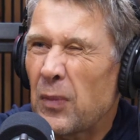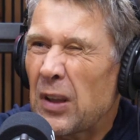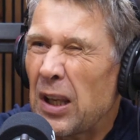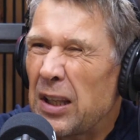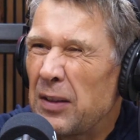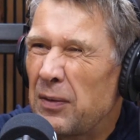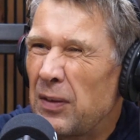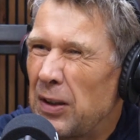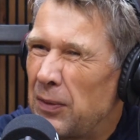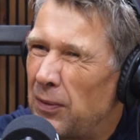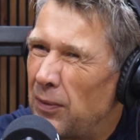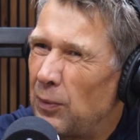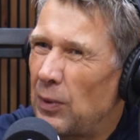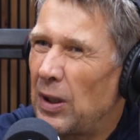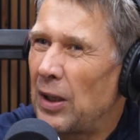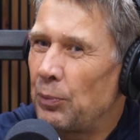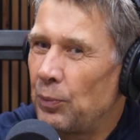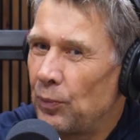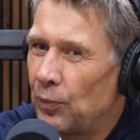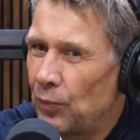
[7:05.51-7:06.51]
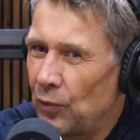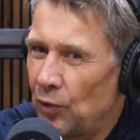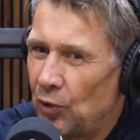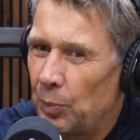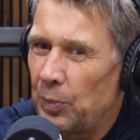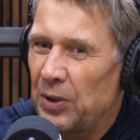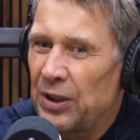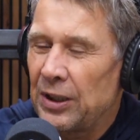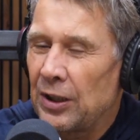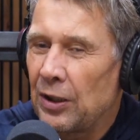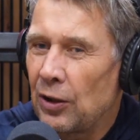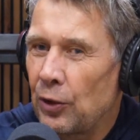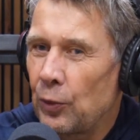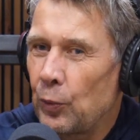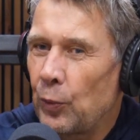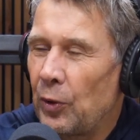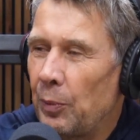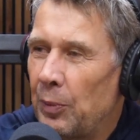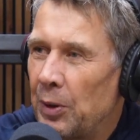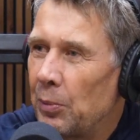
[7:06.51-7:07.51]
if I'm speaking a lot
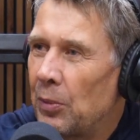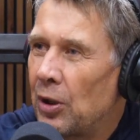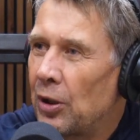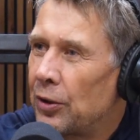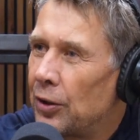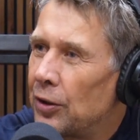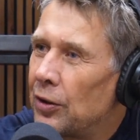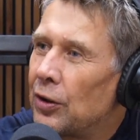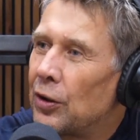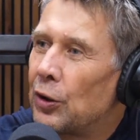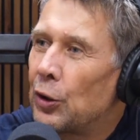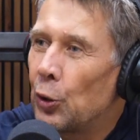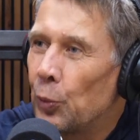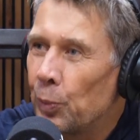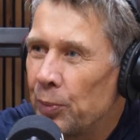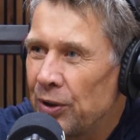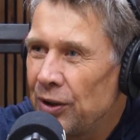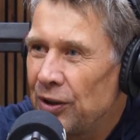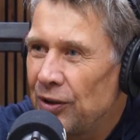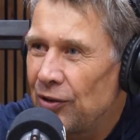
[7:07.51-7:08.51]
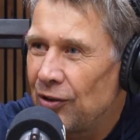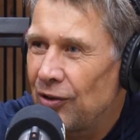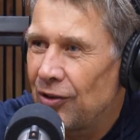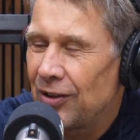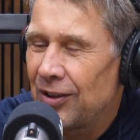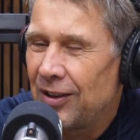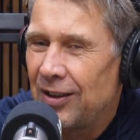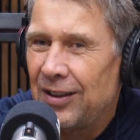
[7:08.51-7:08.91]
with mid-market companies,